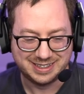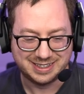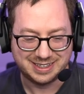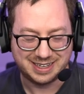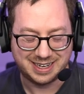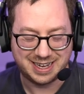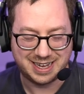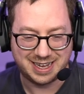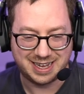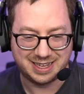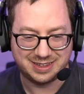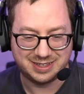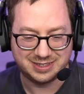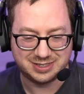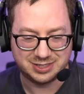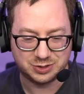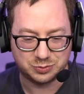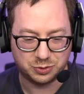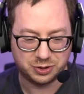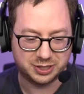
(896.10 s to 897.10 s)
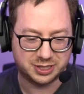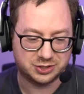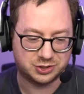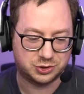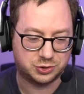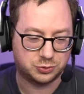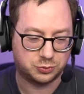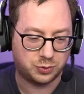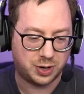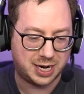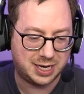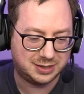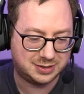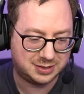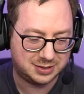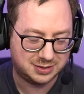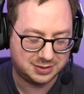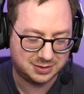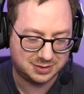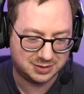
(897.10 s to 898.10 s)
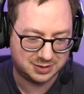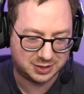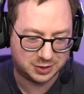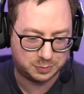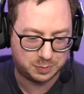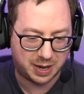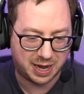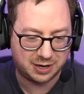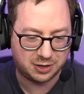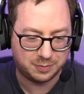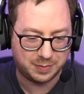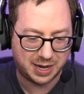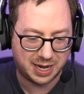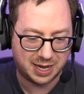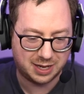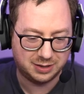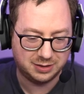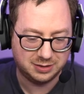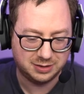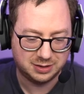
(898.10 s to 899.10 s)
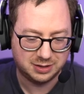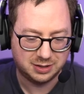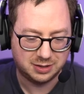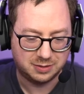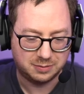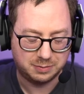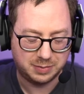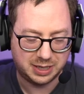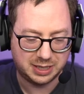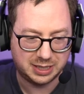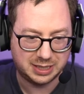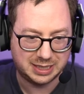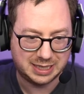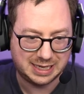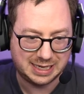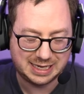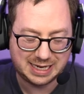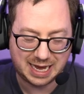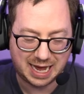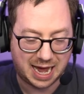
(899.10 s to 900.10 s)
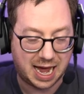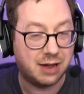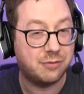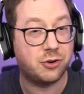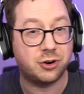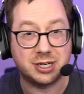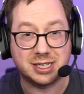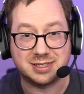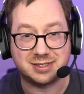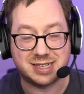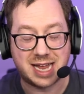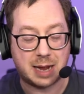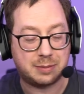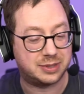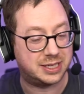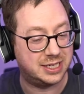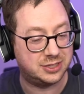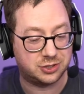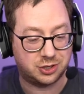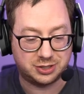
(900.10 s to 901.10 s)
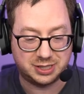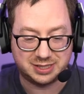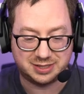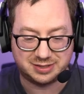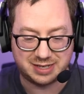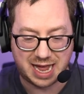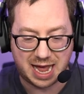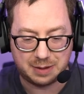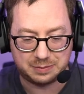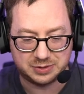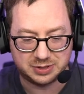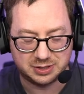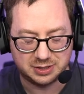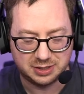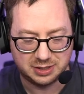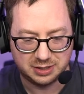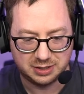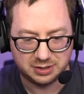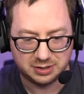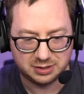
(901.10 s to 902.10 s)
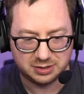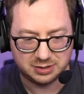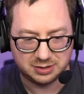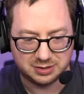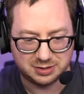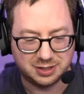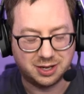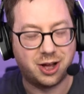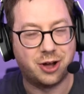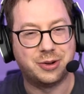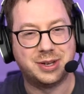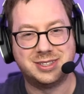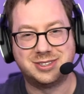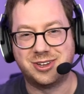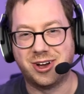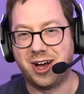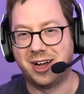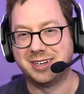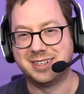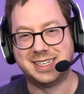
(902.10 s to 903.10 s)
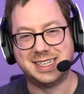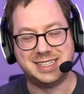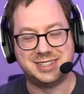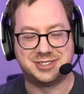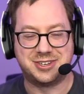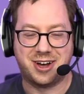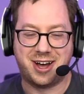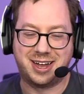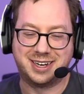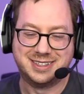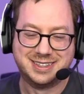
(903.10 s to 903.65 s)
Uh, this is where it gets great. Spider-Man, meaning he, I've already snapped, he's already snapped. Oh, he's gone. He's gone.